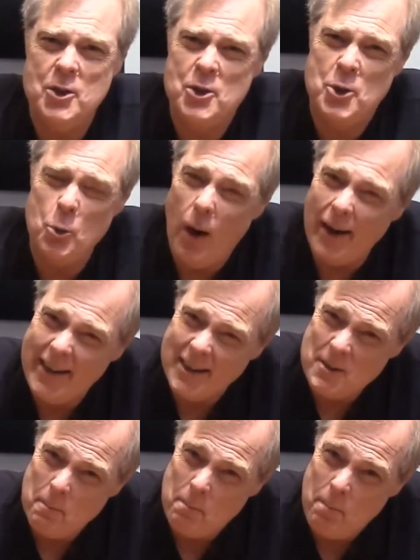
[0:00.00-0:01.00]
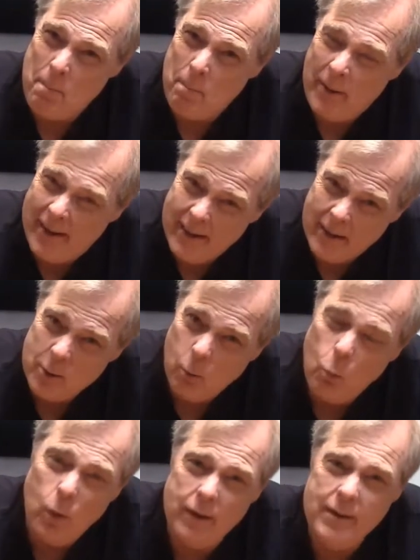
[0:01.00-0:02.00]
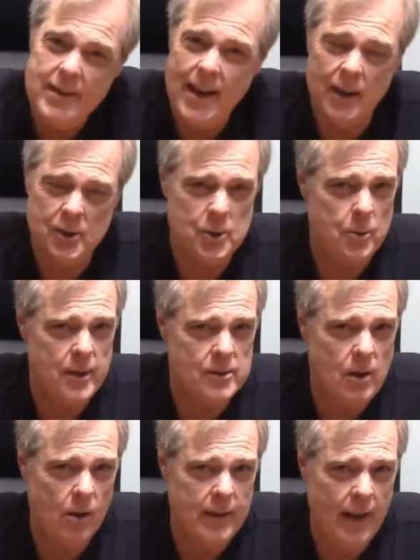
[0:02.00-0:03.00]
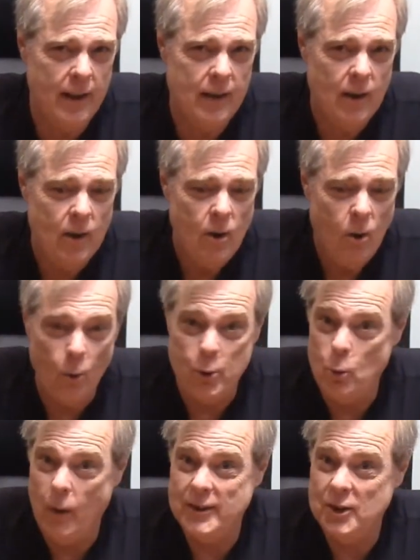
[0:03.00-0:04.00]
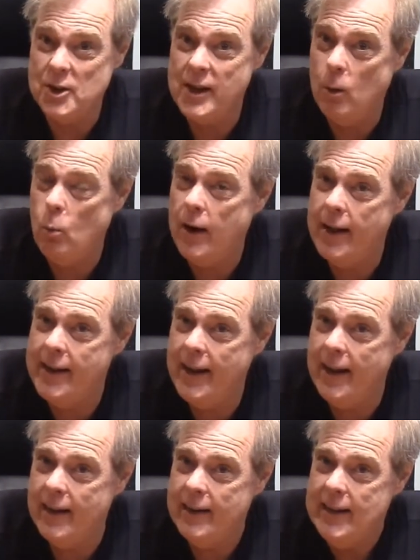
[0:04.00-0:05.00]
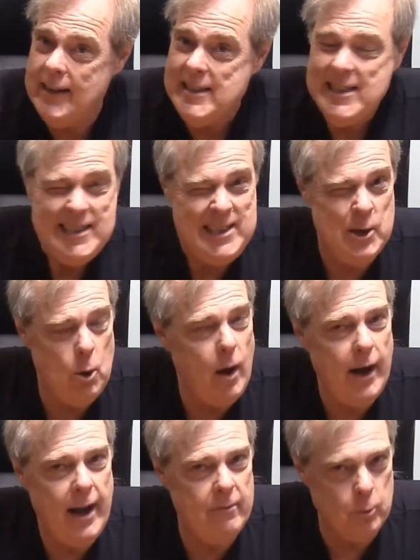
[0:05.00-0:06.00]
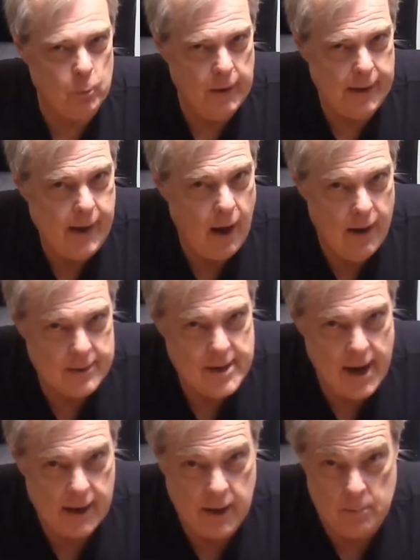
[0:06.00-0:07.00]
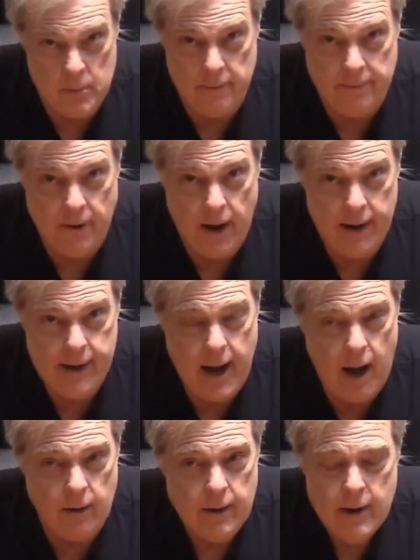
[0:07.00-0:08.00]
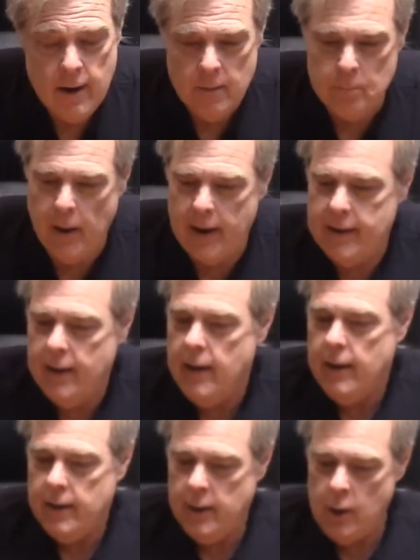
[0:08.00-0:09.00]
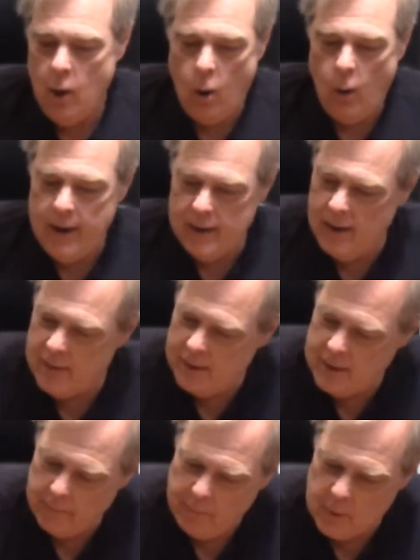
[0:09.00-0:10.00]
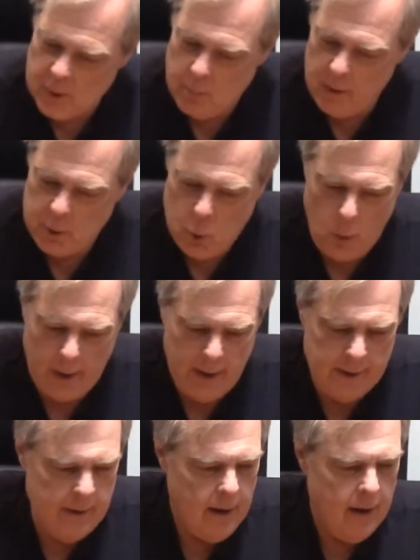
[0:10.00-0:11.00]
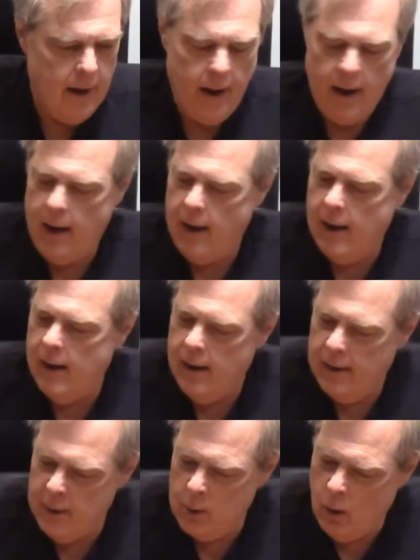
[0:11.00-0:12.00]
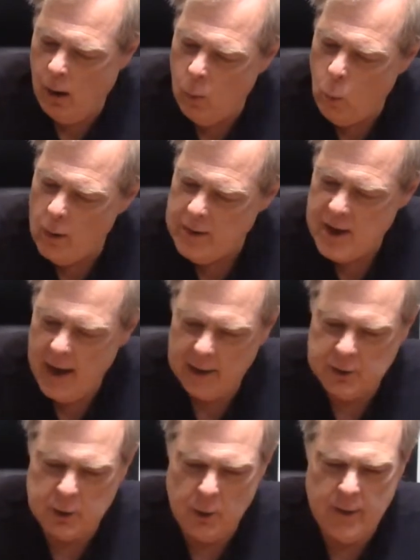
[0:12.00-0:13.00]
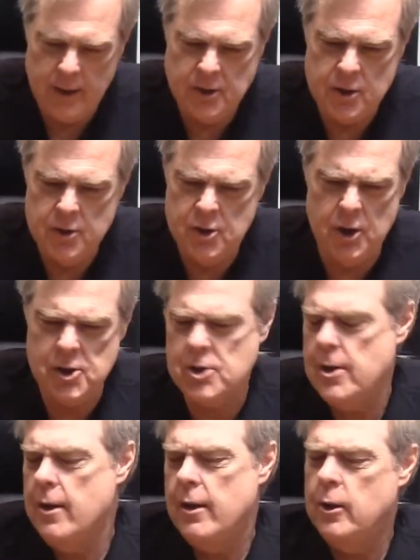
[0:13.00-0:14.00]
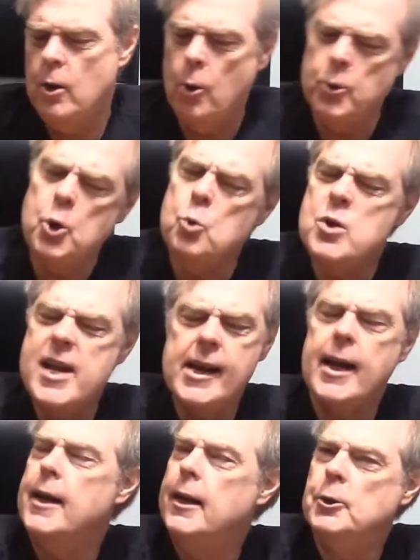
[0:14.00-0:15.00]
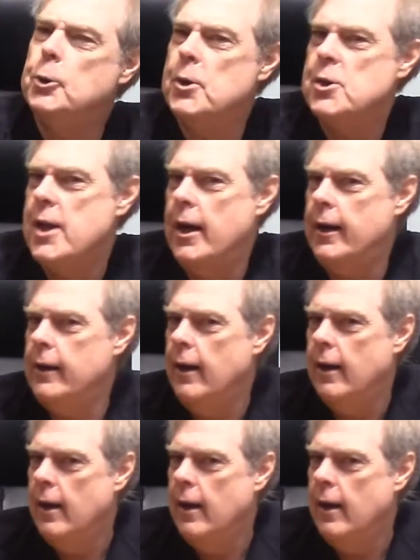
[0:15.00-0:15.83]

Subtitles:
do I get to pick the wood texture that's on that? Or do I just get what I get? You know, I haven't really contacted them to find out. But, you know, the difference between, you know, a wood texture that's just, you know, unique and interesting